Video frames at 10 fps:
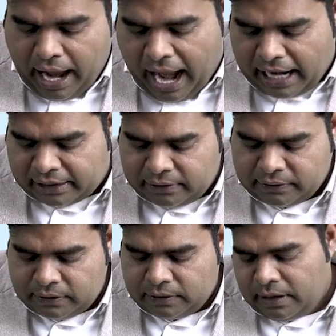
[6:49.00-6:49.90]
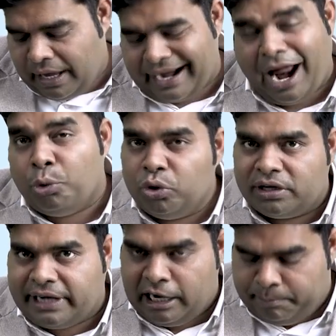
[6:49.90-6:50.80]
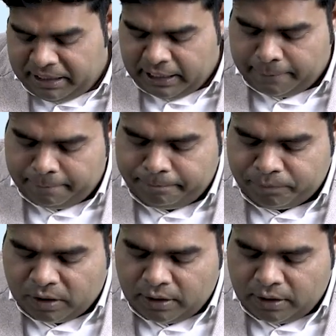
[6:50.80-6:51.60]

at around 10 p.m.